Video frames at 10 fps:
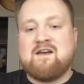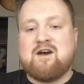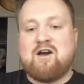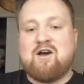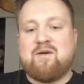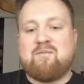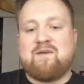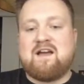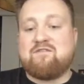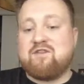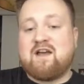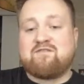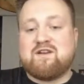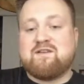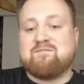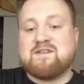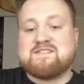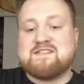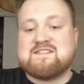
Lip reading: and for every business.